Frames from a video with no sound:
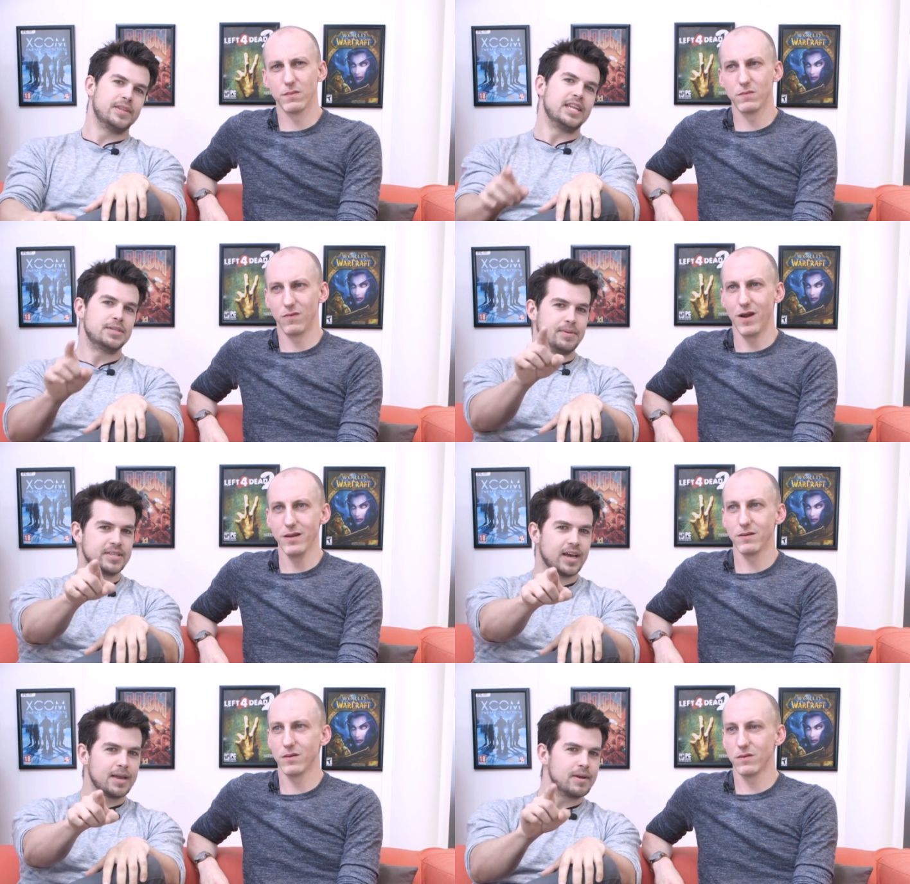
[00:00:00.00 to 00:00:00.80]
Speaker 1: It needs right. to
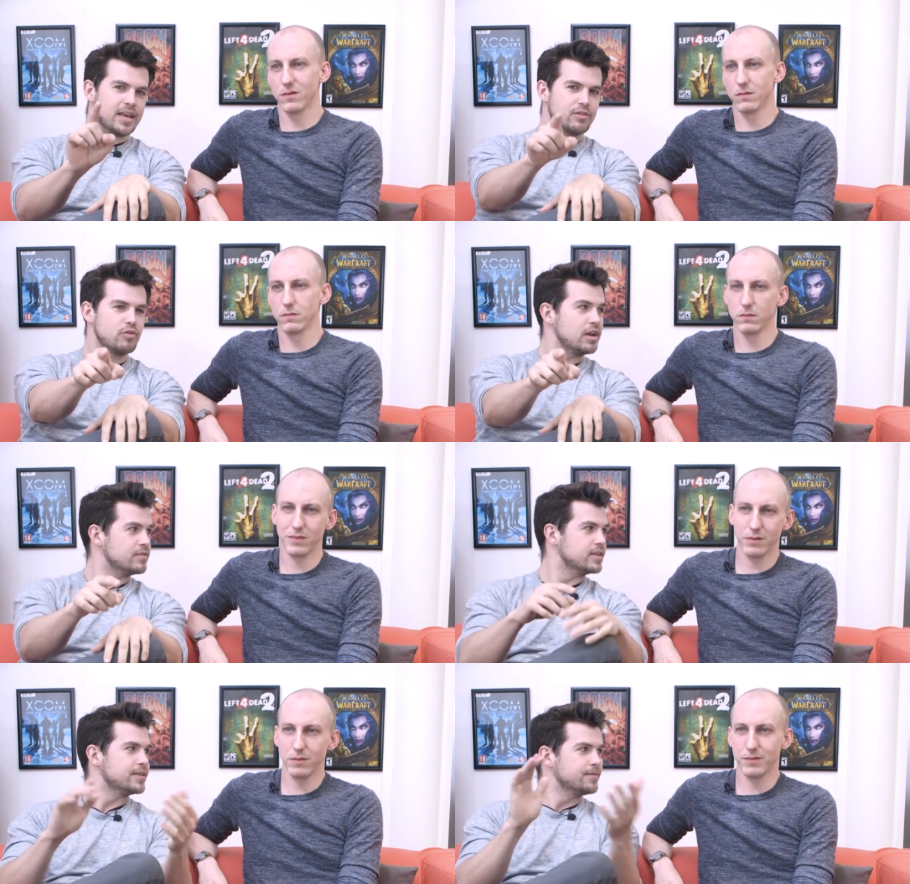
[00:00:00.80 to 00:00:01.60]
be timely and
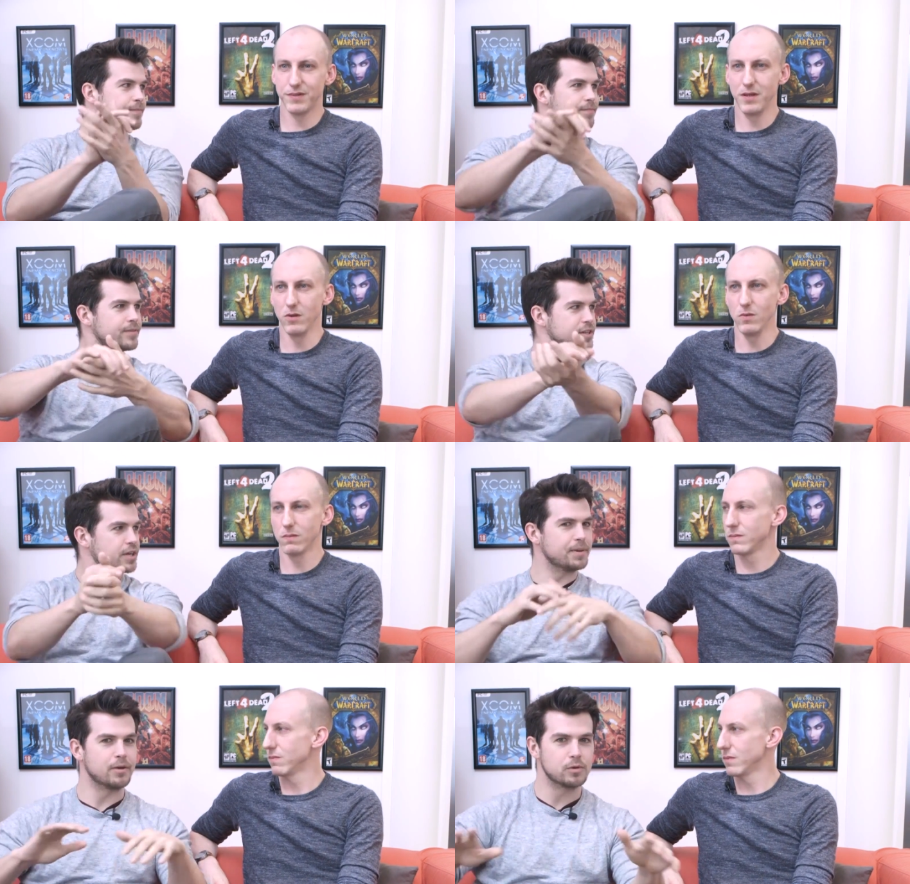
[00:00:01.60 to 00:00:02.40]
relevant.
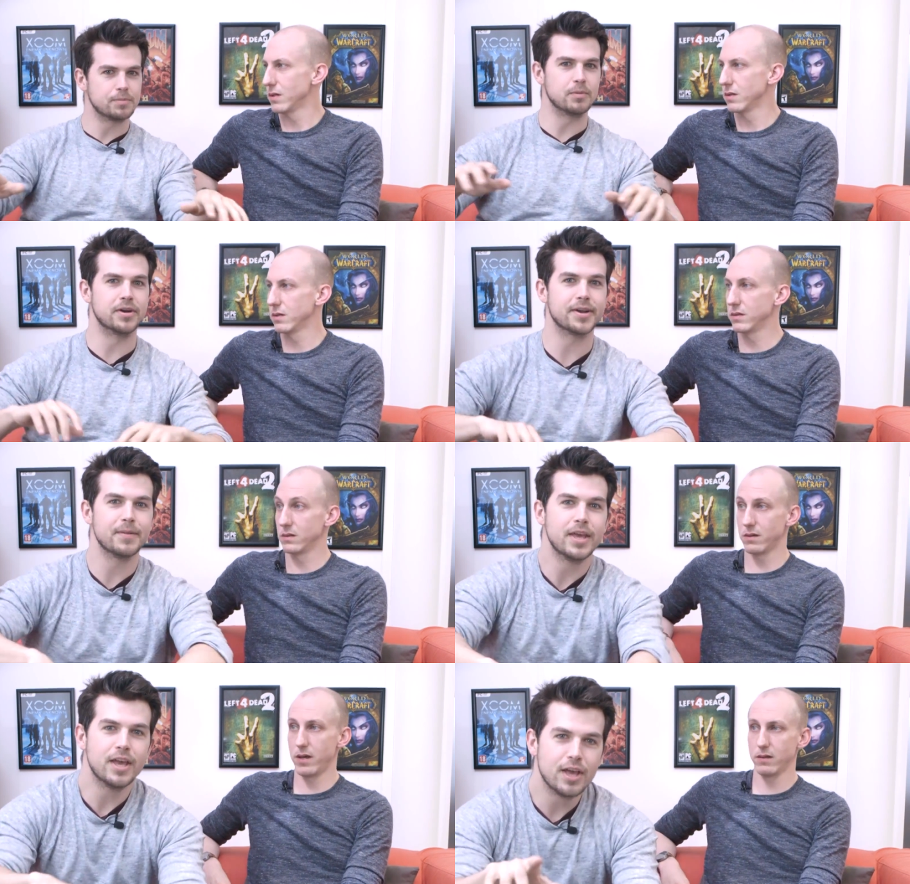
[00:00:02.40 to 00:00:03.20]
Check me out, watch me work.
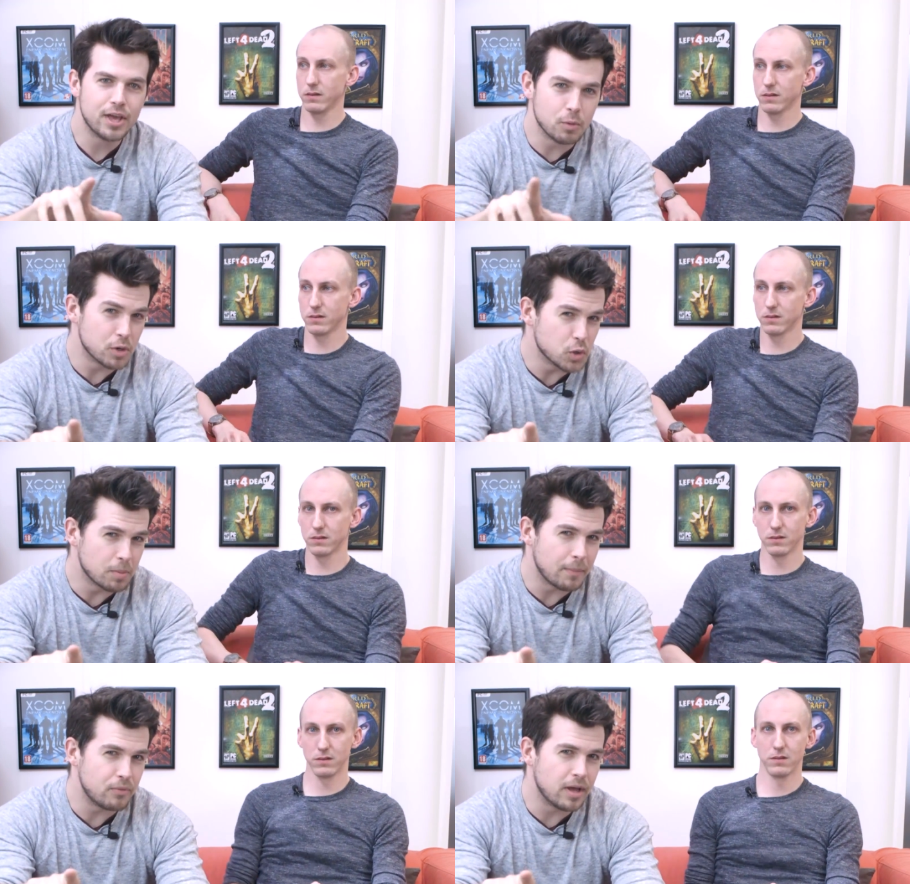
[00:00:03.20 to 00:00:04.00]
Okay. You want to
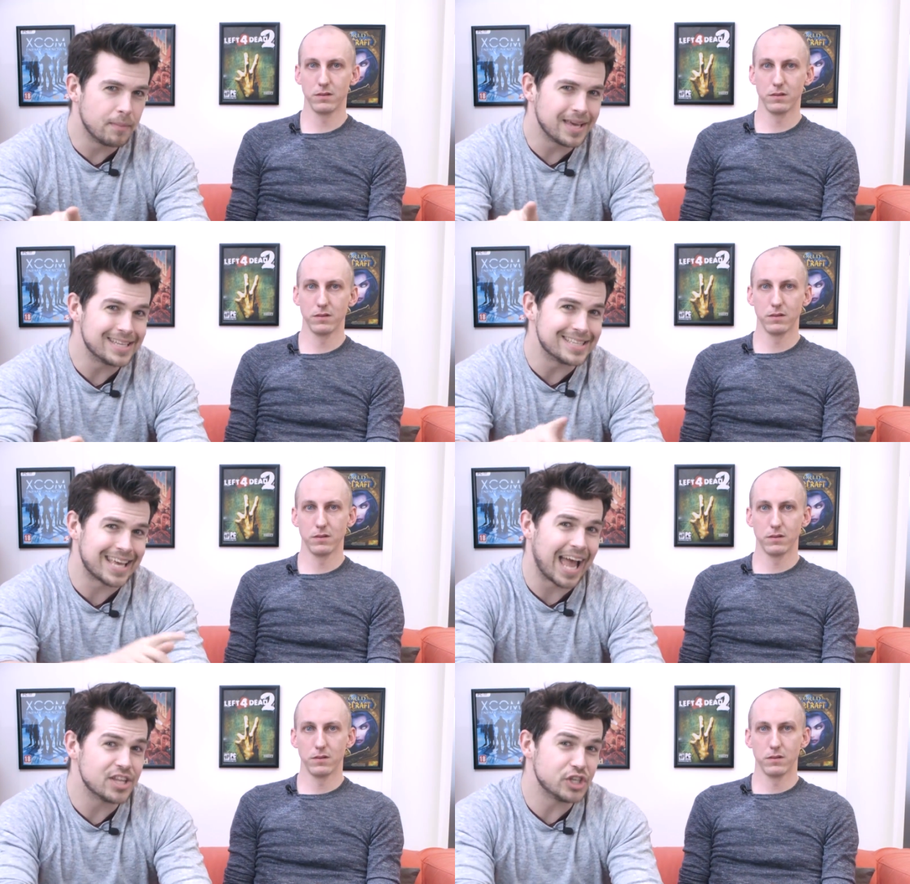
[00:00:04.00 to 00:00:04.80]
talk about uh,
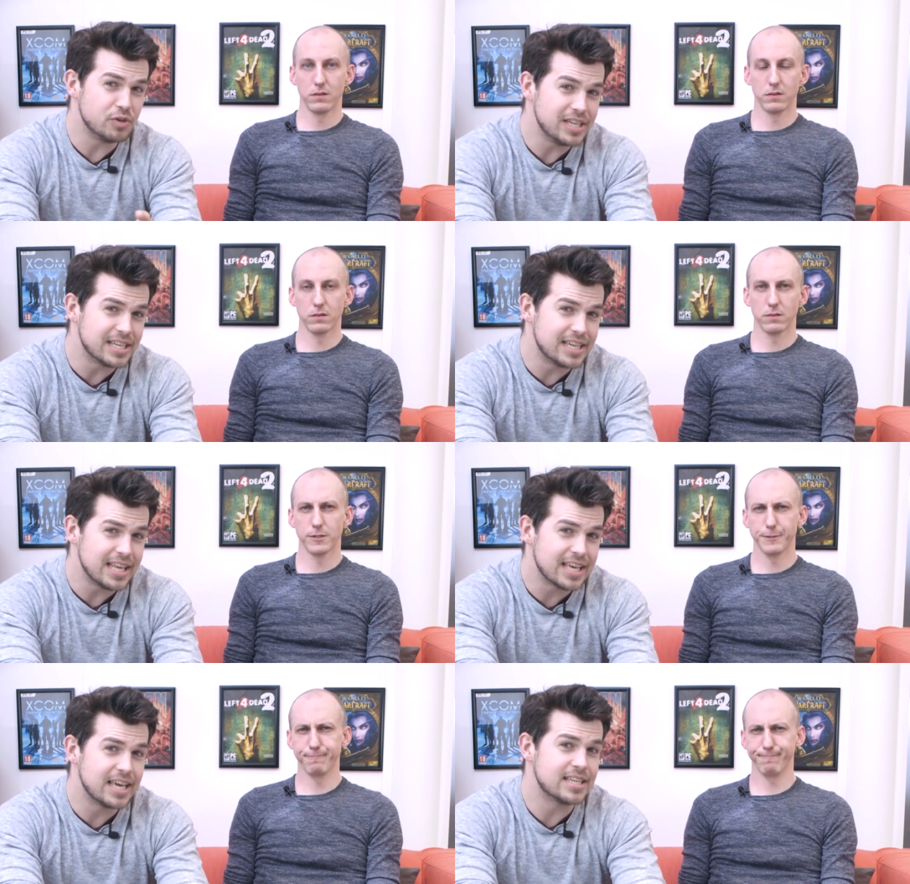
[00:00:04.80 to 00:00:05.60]
cat? cats? You need to
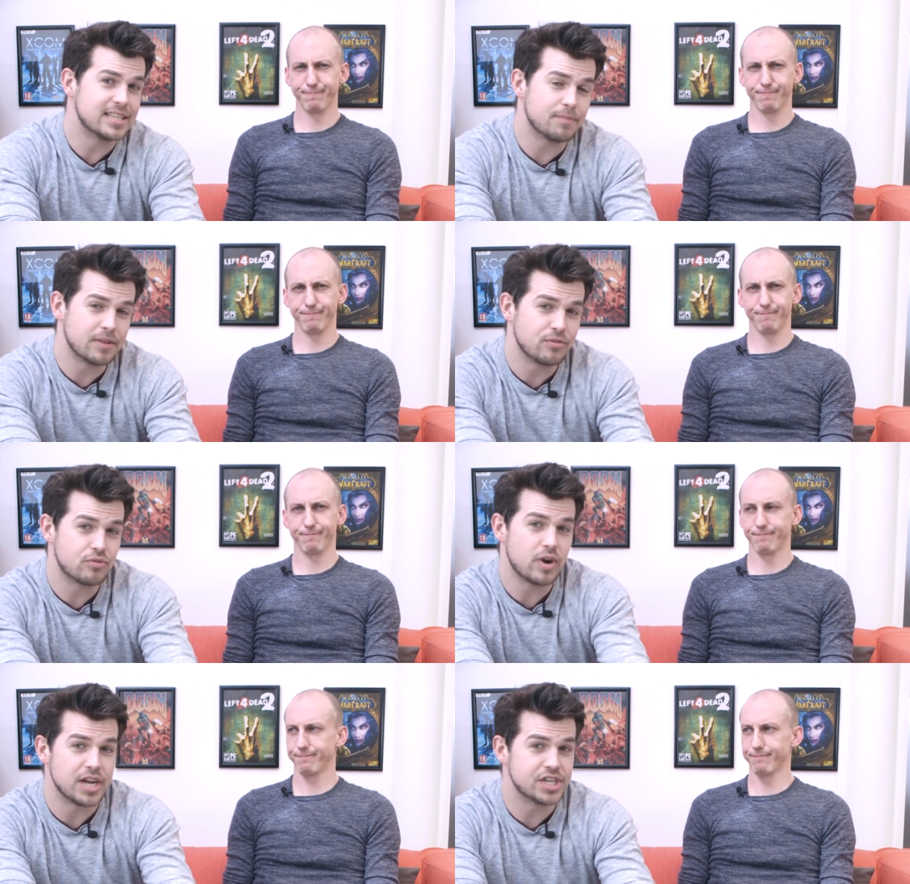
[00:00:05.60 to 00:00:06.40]
link it into something
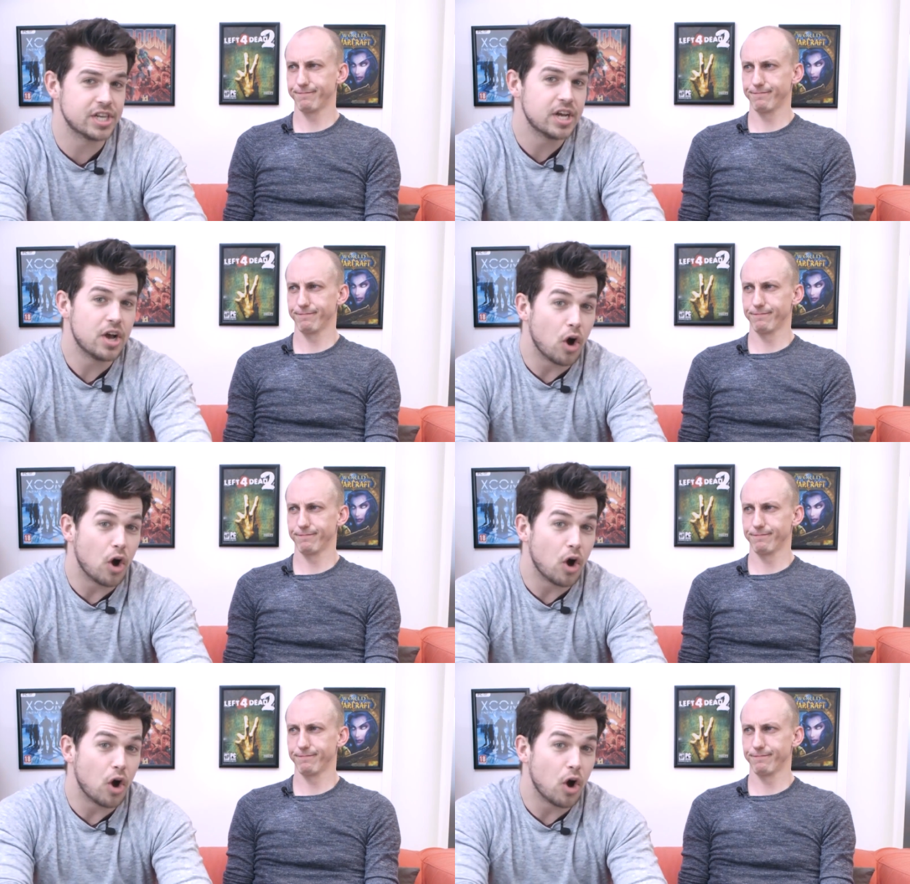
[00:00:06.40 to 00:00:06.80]
fresh.